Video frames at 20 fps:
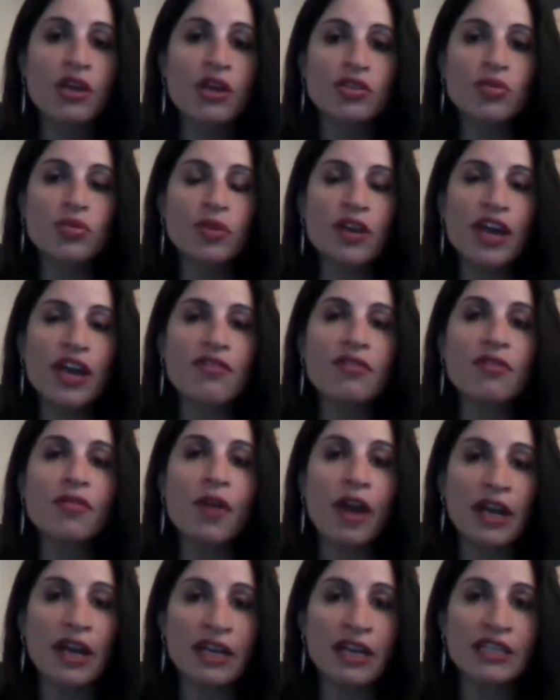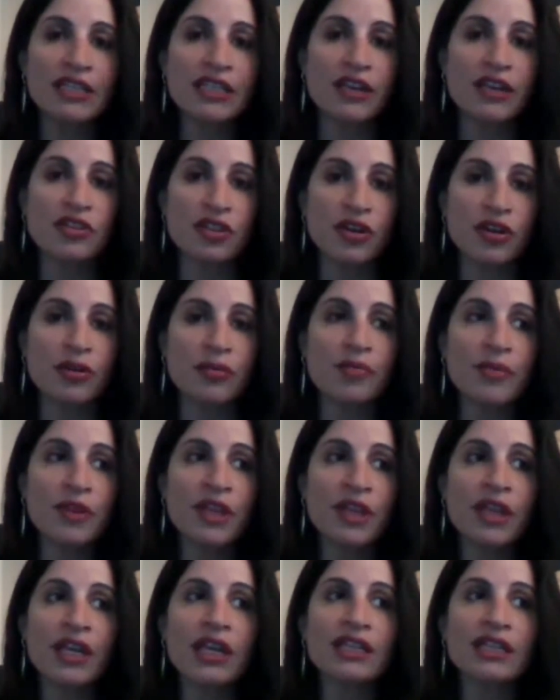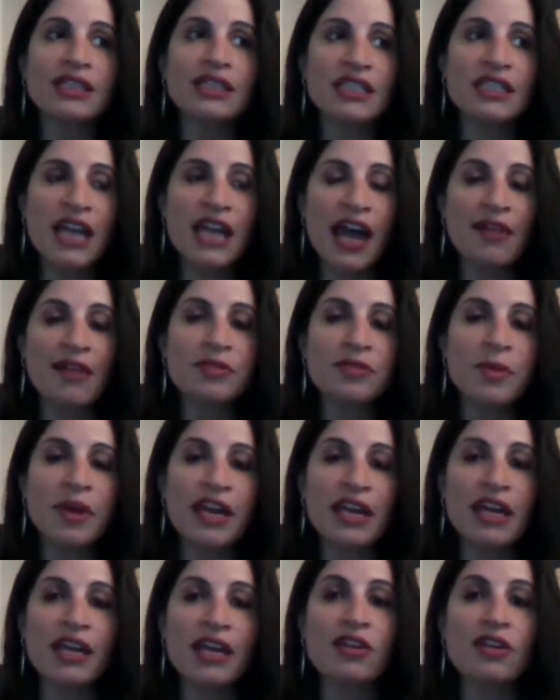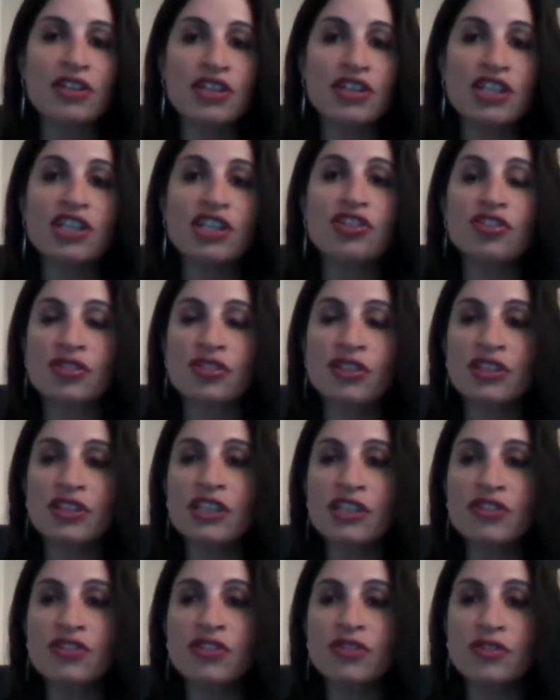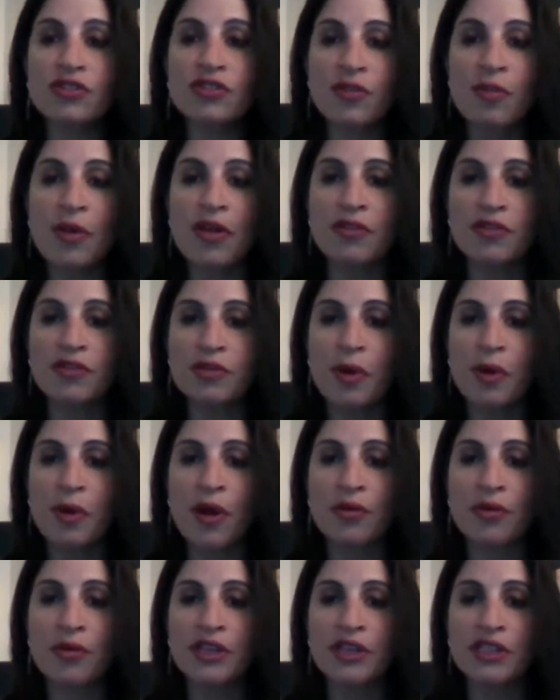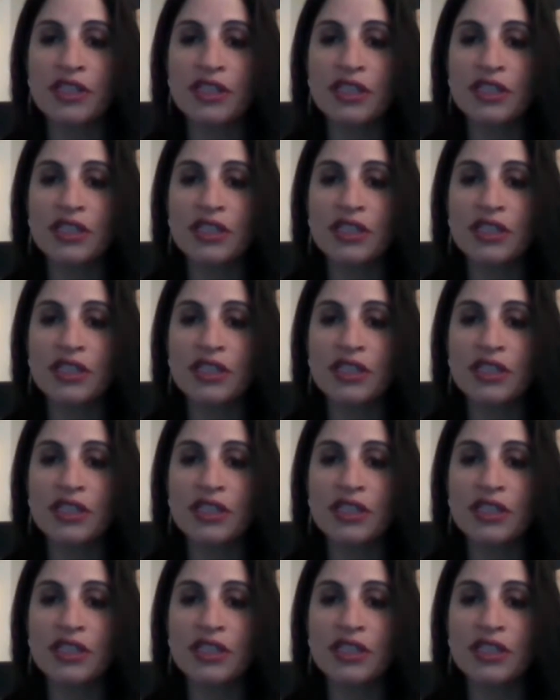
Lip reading: So we have a writing center. It's staffed by English teachers and teachers from other departments.